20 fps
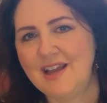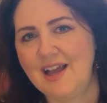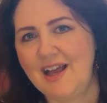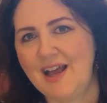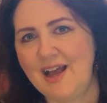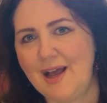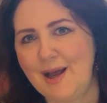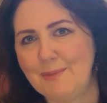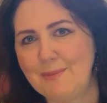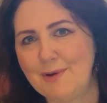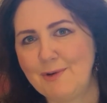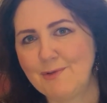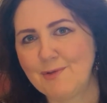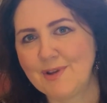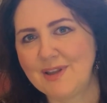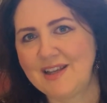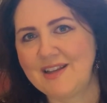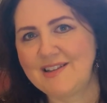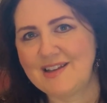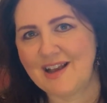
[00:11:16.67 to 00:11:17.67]
It
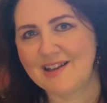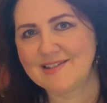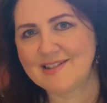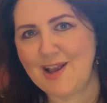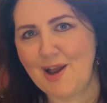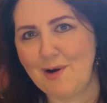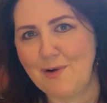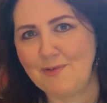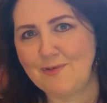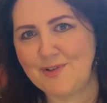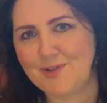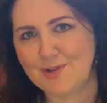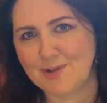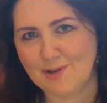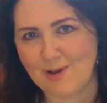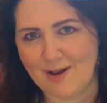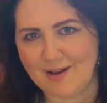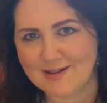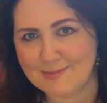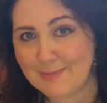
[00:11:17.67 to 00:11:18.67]
really does help
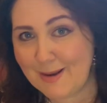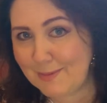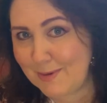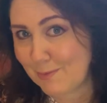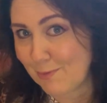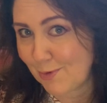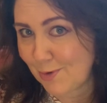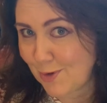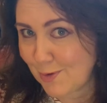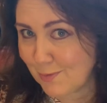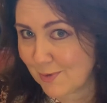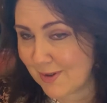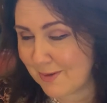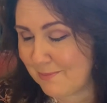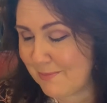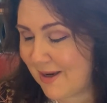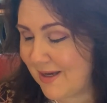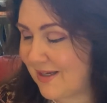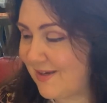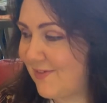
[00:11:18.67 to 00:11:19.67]
visualize maybe what you want to
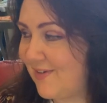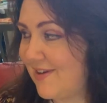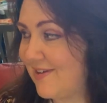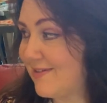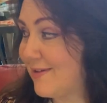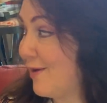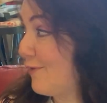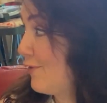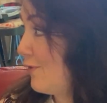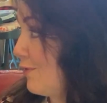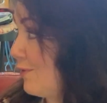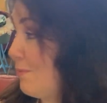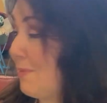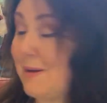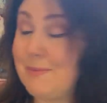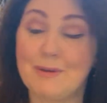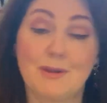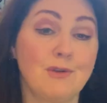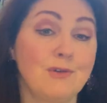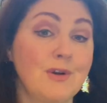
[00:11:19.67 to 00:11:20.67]
make for yourself, or
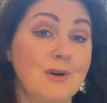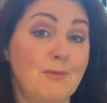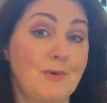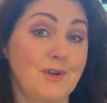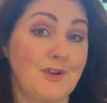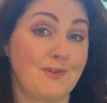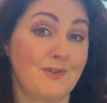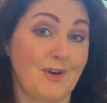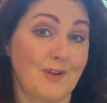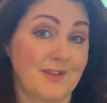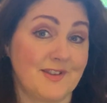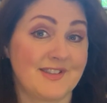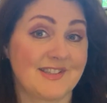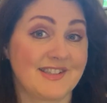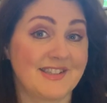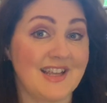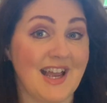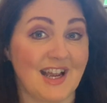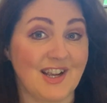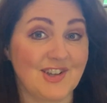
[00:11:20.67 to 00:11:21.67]
maybe look at what you've got in the
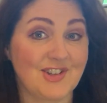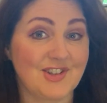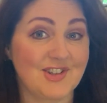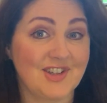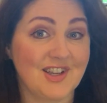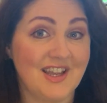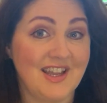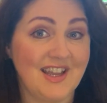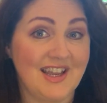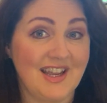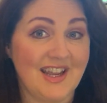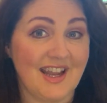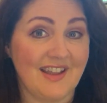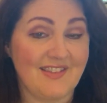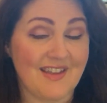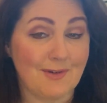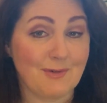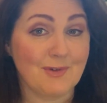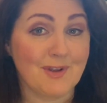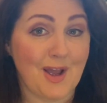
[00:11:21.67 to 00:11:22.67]
stash,
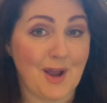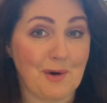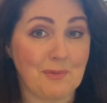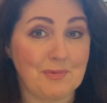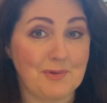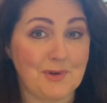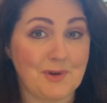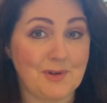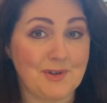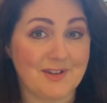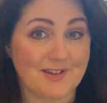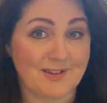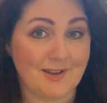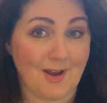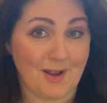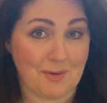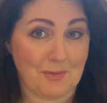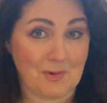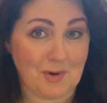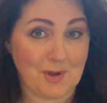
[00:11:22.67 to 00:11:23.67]
and that will help you
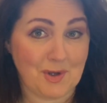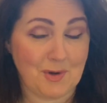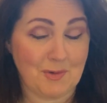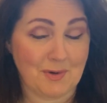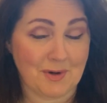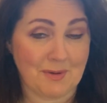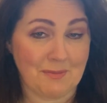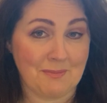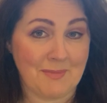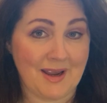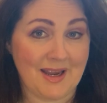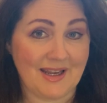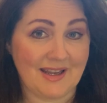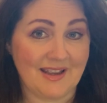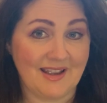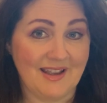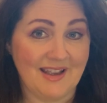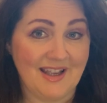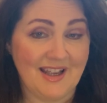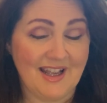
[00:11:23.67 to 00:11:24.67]
decide on what you want to
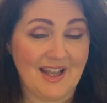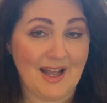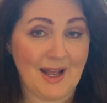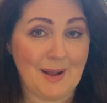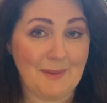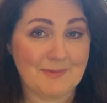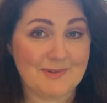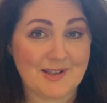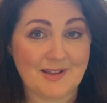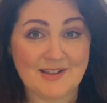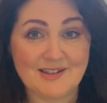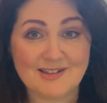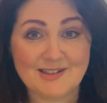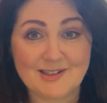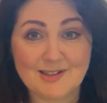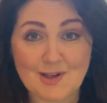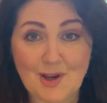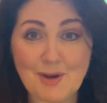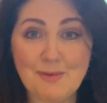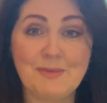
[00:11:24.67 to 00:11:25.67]
make. So there's
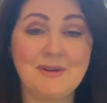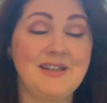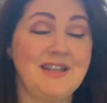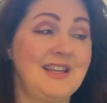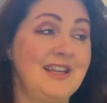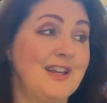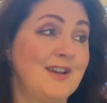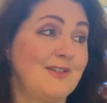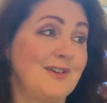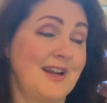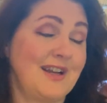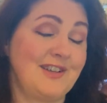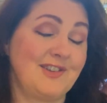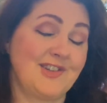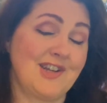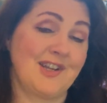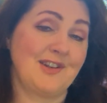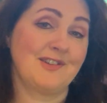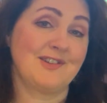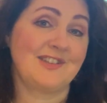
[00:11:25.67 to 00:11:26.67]
so many great
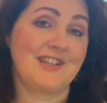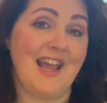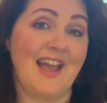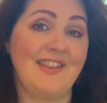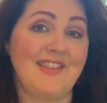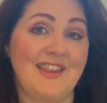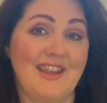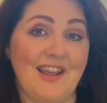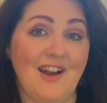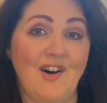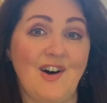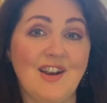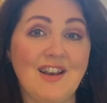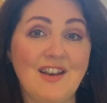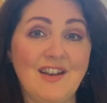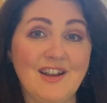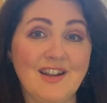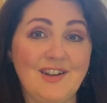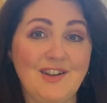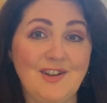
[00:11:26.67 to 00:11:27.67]
channels out there. I'd
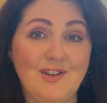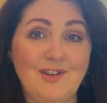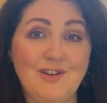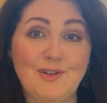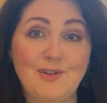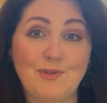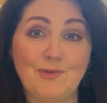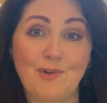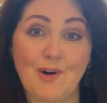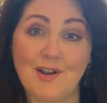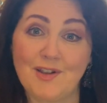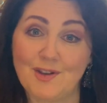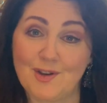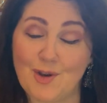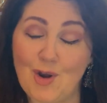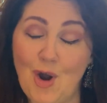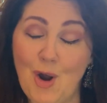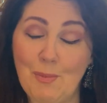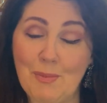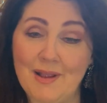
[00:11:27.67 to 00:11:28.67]
like you to write in the
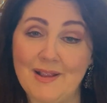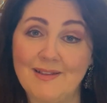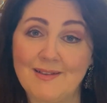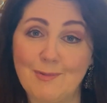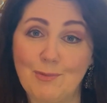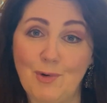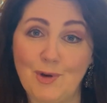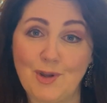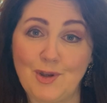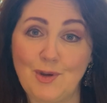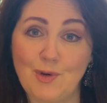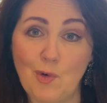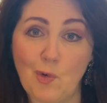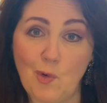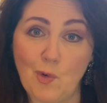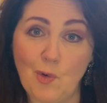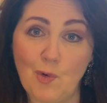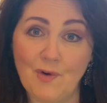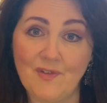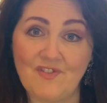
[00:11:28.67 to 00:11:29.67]
comments what
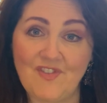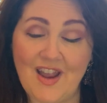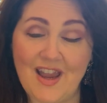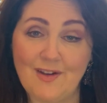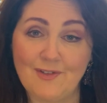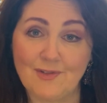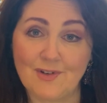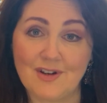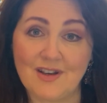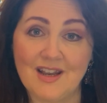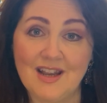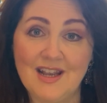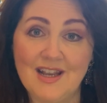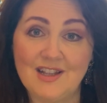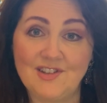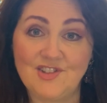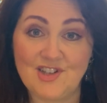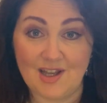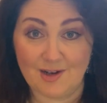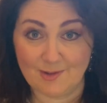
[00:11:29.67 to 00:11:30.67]
your favourite
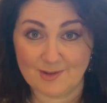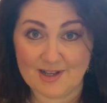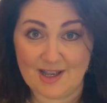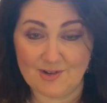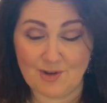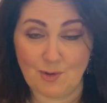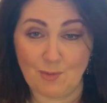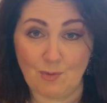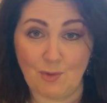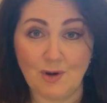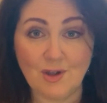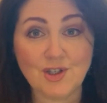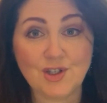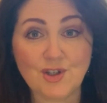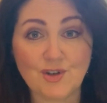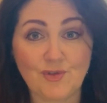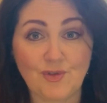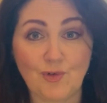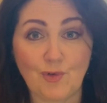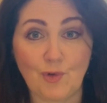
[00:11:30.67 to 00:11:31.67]
channels are to
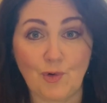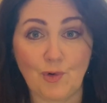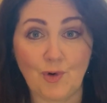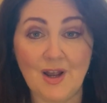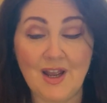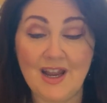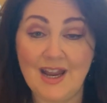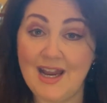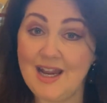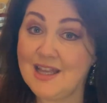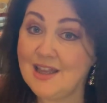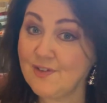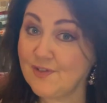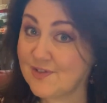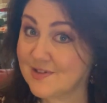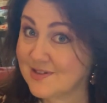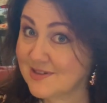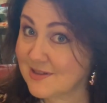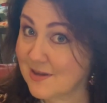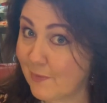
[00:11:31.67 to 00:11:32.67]
watch for, either
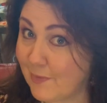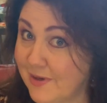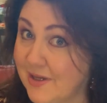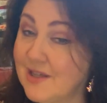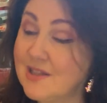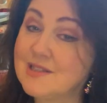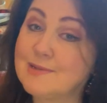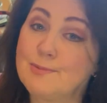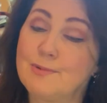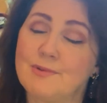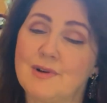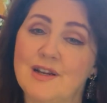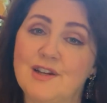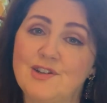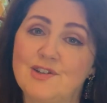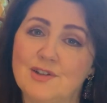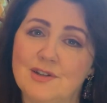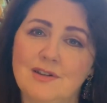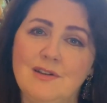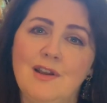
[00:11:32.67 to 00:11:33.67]
for sewing
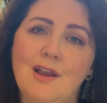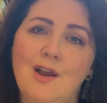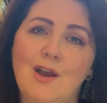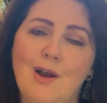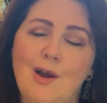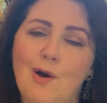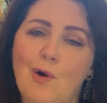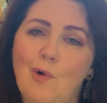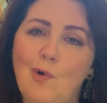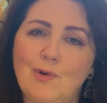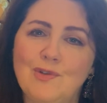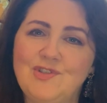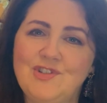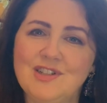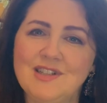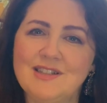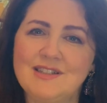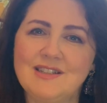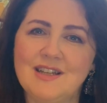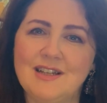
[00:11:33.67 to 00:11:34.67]
inspiration or
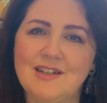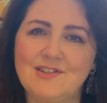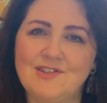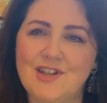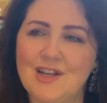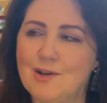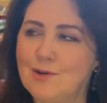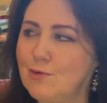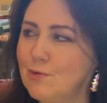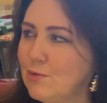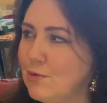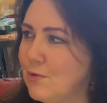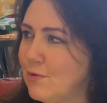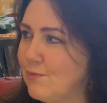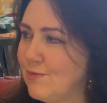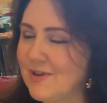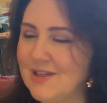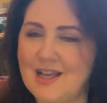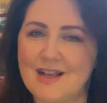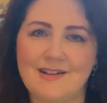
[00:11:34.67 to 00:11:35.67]
just
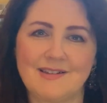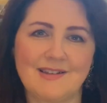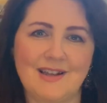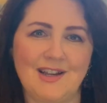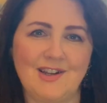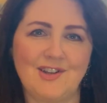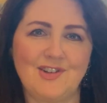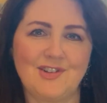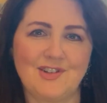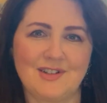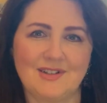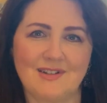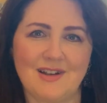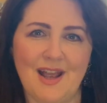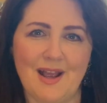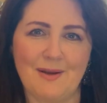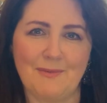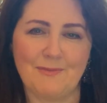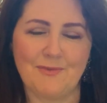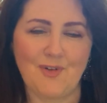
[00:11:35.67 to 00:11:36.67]
general relaxation
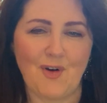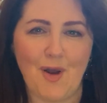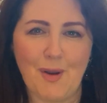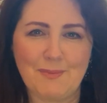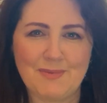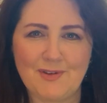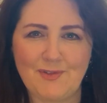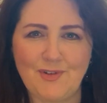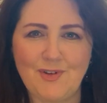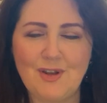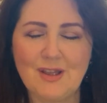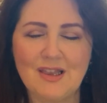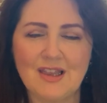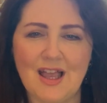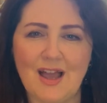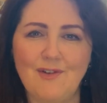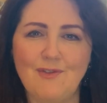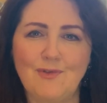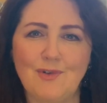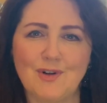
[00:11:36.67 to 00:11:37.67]
vibes. If you
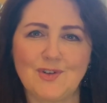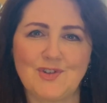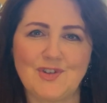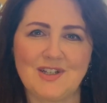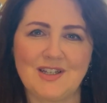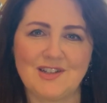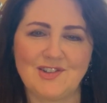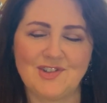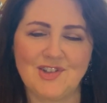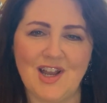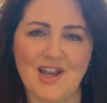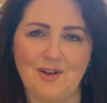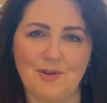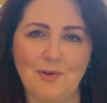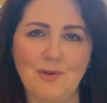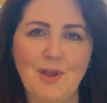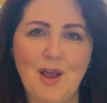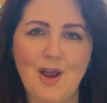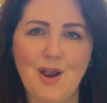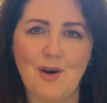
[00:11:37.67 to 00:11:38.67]
love watching a
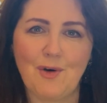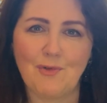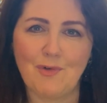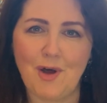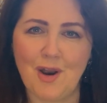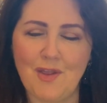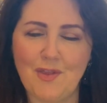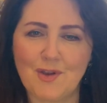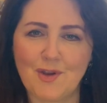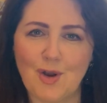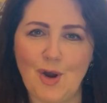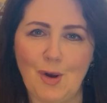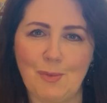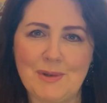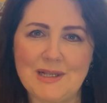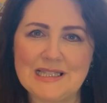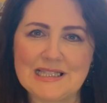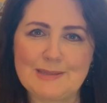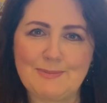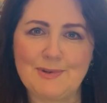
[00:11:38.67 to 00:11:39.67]
channel, write in the
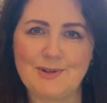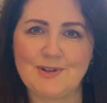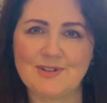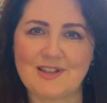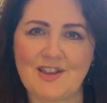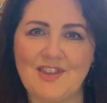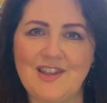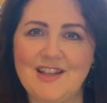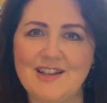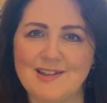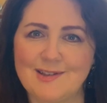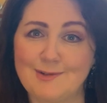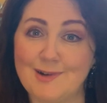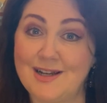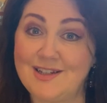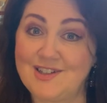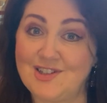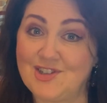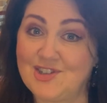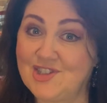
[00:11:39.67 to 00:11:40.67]
comments, because I think it's
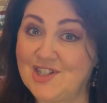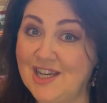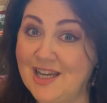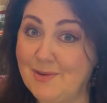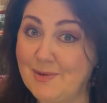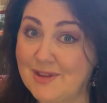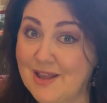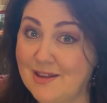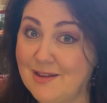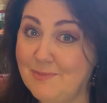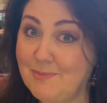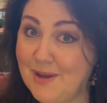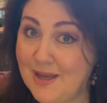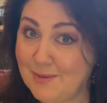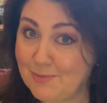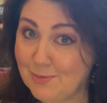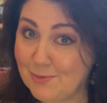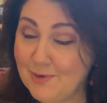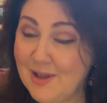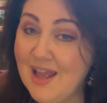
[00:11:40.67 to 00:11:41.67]
great to share with other
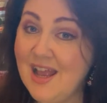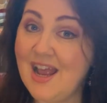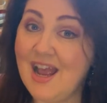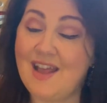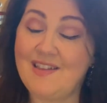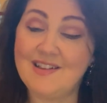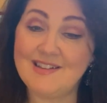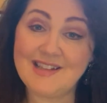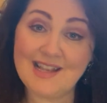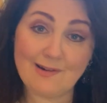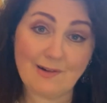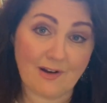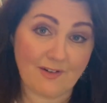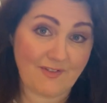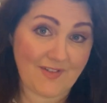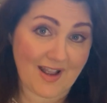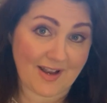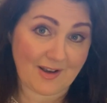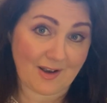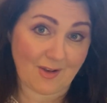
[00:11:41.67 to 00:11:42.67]
people. And that's how I
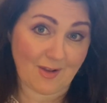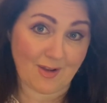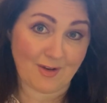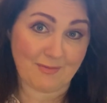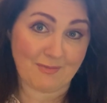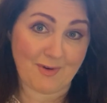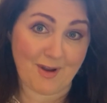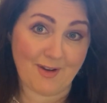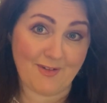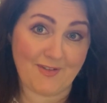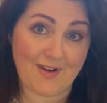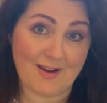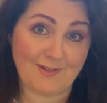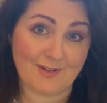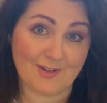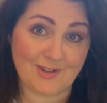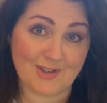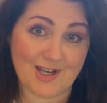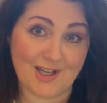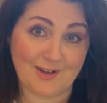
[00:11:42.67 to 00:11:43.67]
found a lot of my
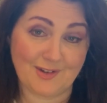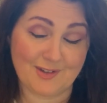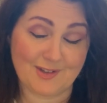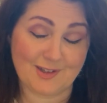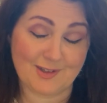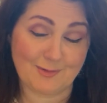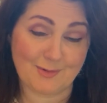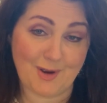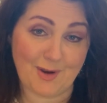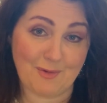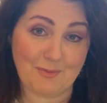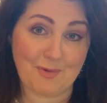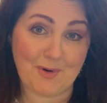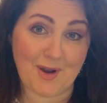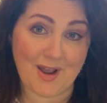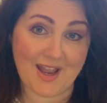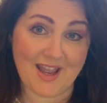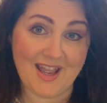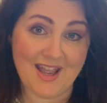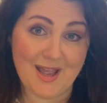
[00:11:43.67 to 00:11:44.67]
favourite channels as well,
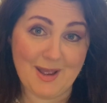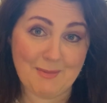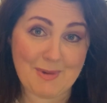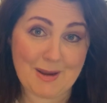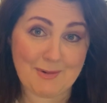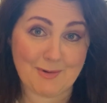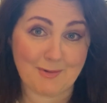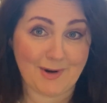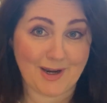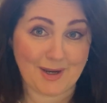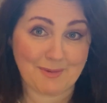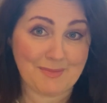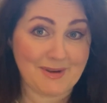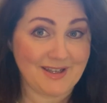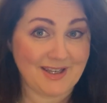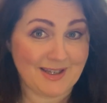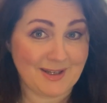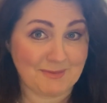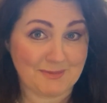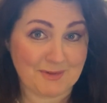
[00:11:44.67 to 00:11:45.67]
by people
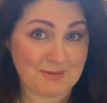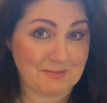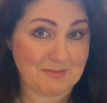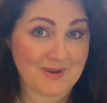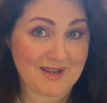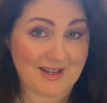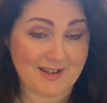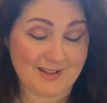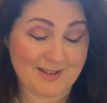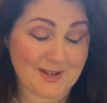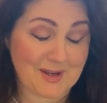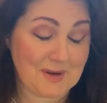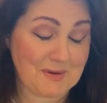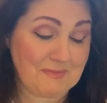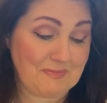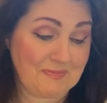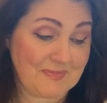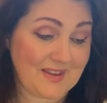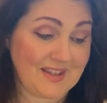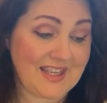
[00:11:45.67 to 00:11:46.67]
recommending them to me.
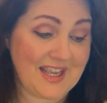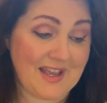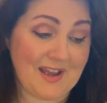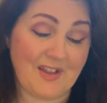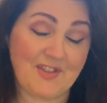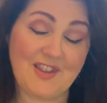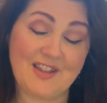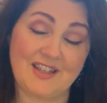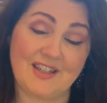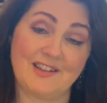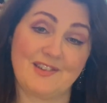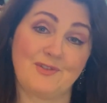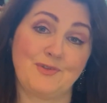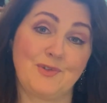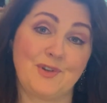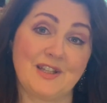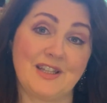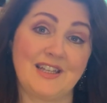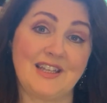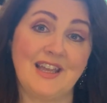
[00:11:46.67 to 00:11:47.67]
So yeah, I think it's
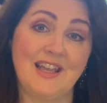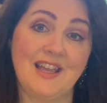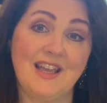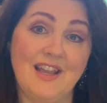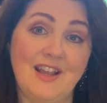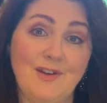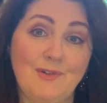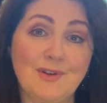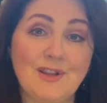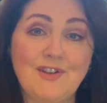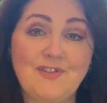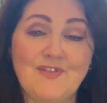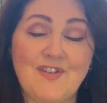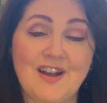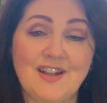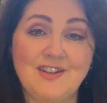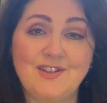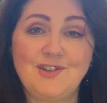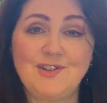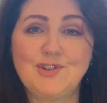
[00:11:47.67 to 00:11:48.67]
really
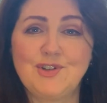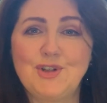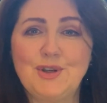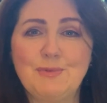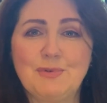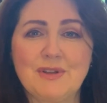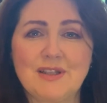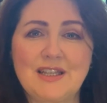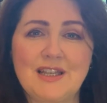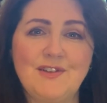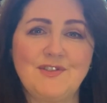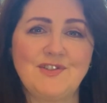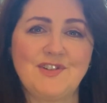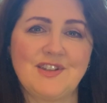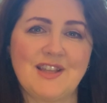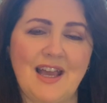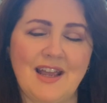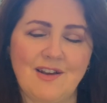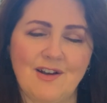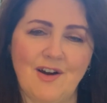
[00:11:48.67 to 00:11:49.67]
fun. YouTube really gives you
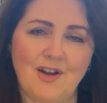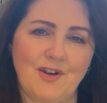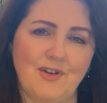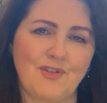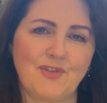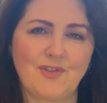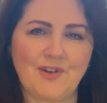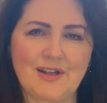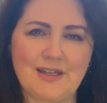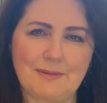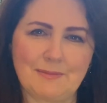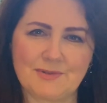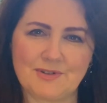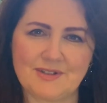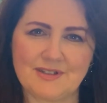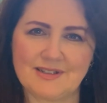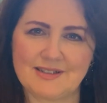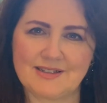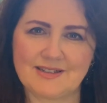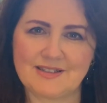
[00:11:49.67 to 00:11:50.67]
that kind of freedom to
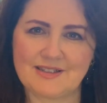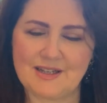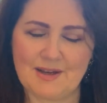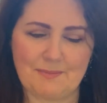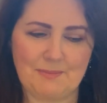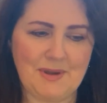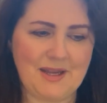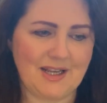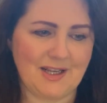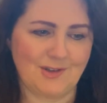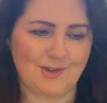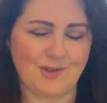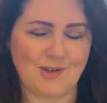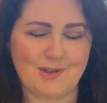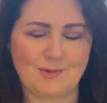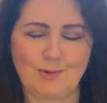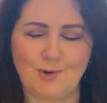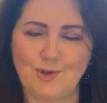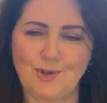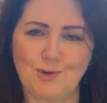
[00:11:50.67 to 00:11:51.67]
just pick and
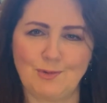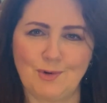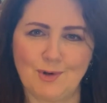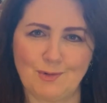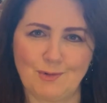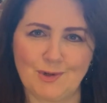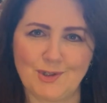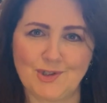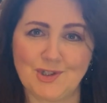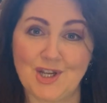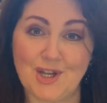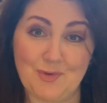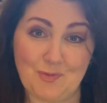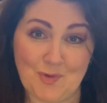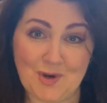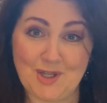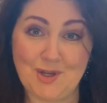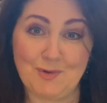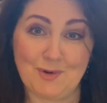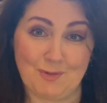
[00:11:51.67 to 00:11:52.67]
choose what you want to watch and
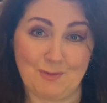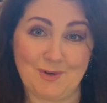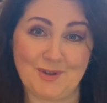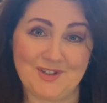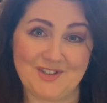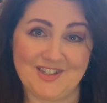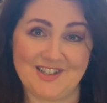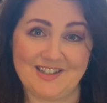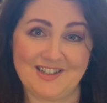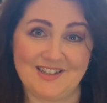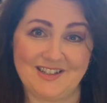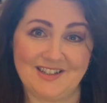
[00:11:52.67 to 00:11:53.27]
when you want to watch it.